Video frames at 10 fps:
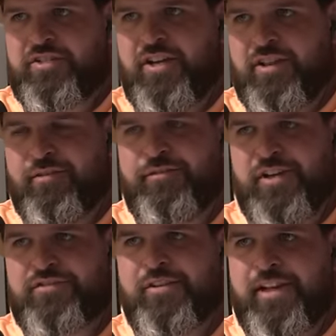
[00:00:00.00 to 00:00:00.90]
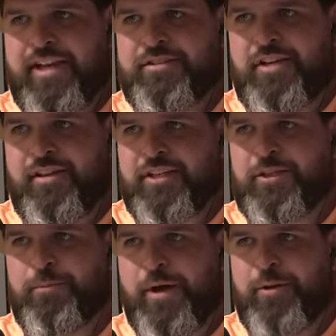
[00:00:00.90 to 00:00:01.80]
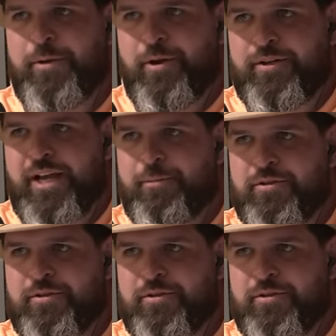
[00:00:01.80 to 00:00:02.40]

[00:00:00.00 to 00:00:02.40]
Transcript: done go. the fish fillets, I think you might have been okay.